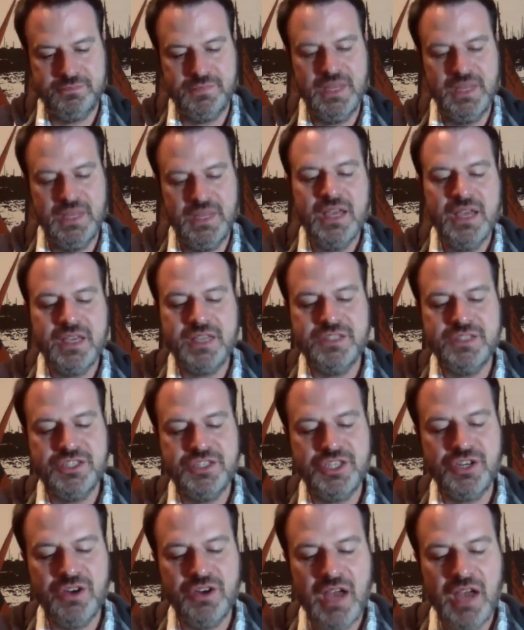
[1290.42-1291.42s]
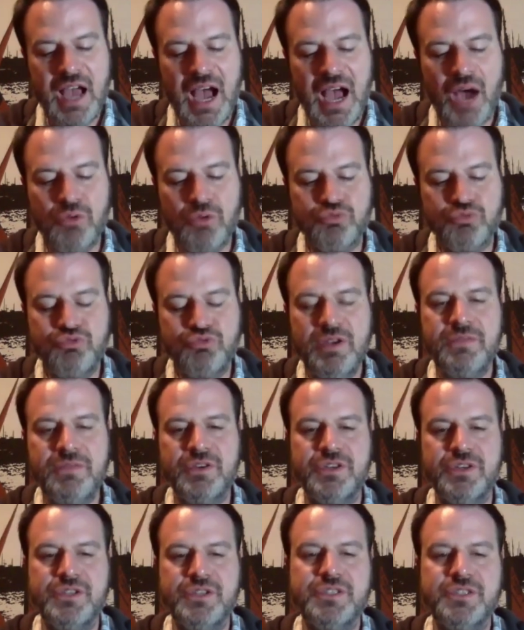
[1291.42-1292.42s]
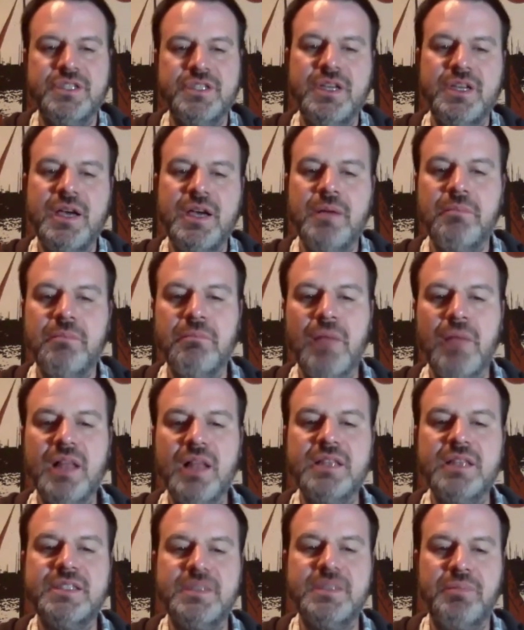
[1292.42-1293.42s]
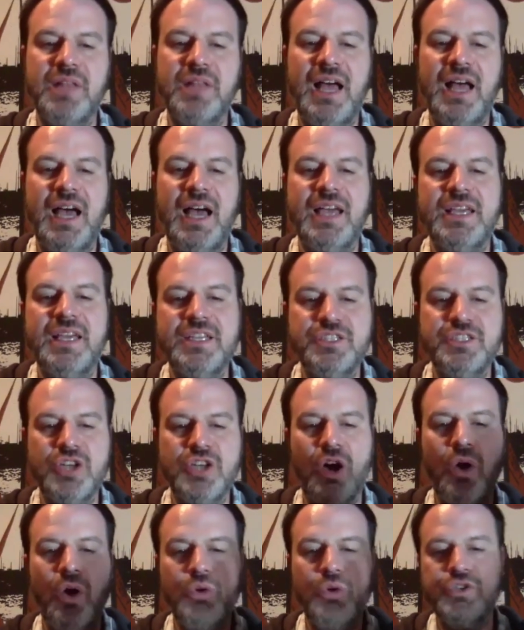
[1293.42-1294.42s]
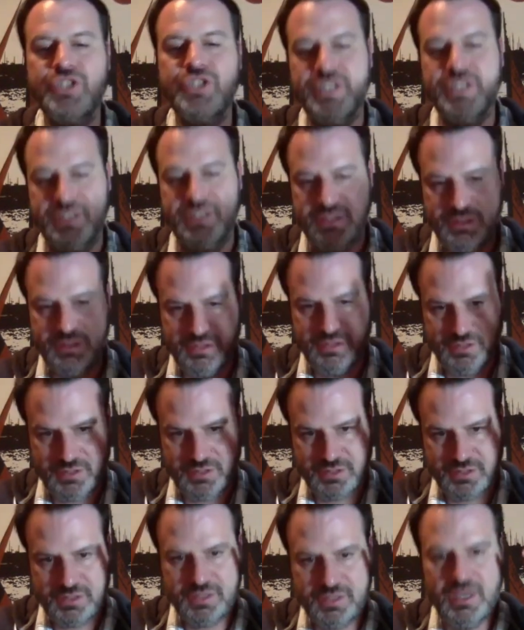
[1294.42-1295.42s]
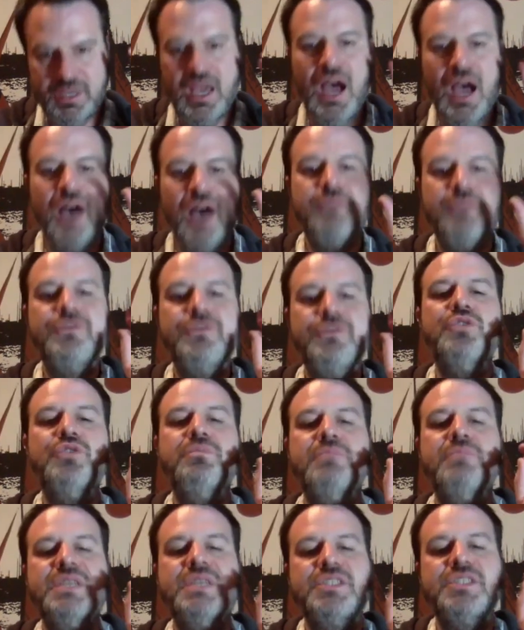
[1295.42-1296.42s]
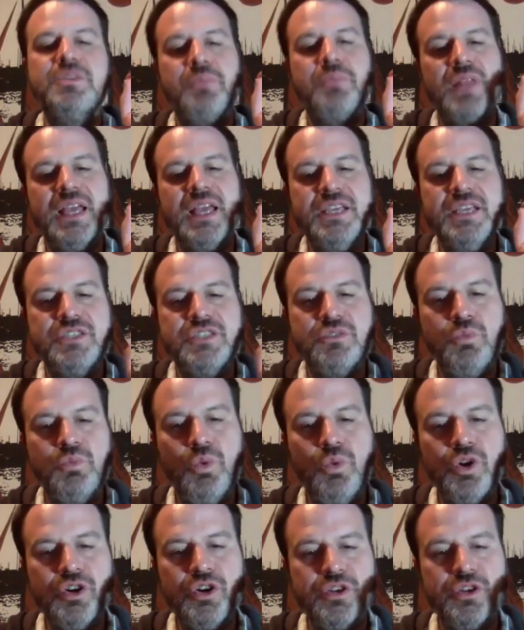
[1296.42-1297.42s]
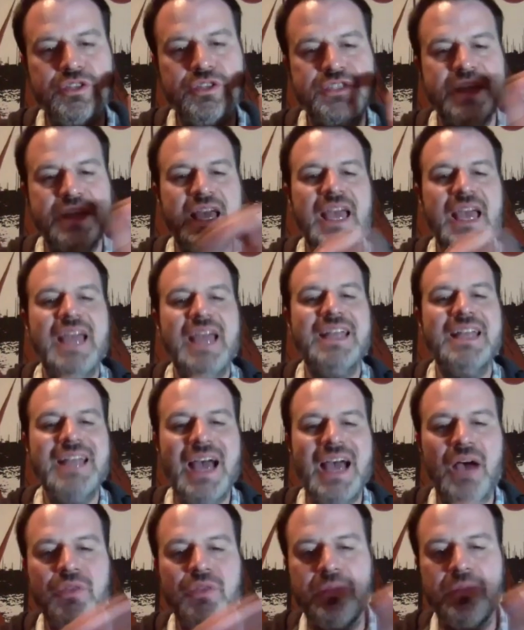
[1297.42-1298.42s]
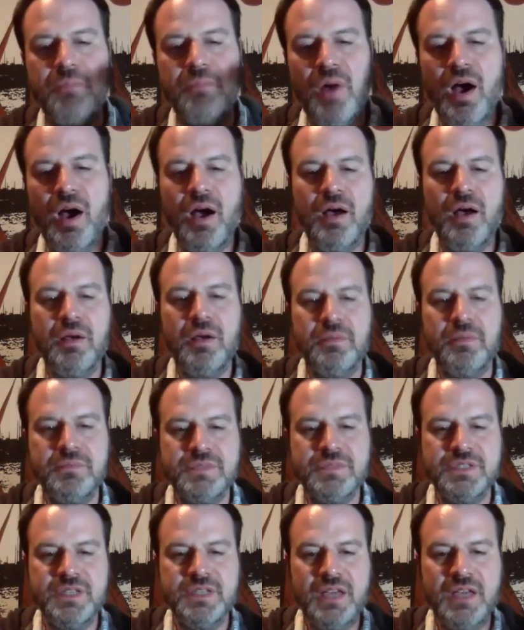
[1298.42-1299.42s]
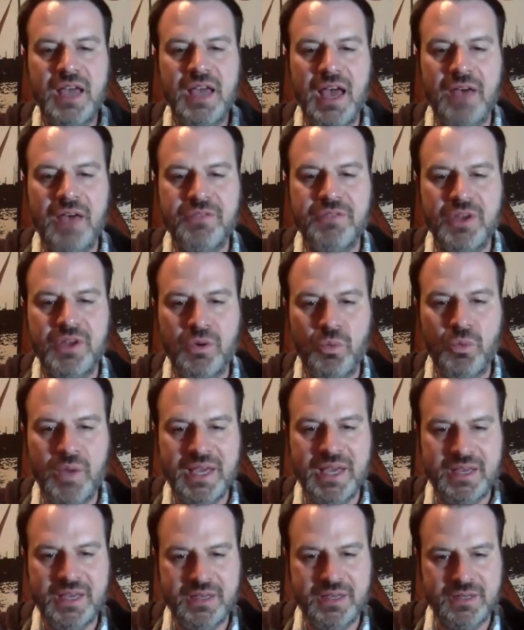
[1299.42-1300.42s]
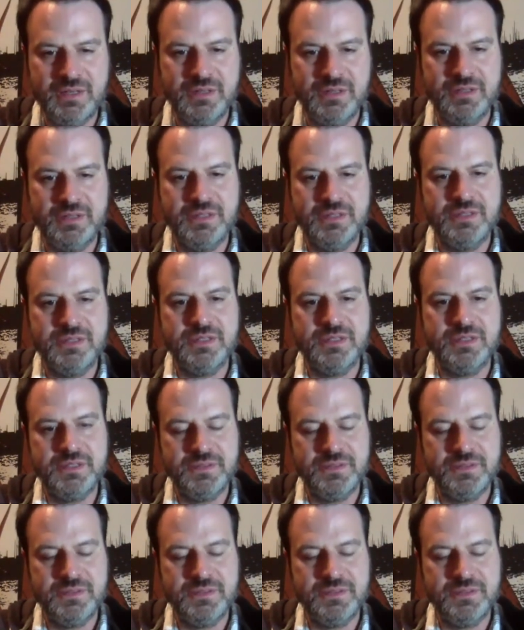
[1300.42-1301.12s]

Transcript: Consider how rivers multiply into oceans a few misplaced words, and now the bombs have their wings.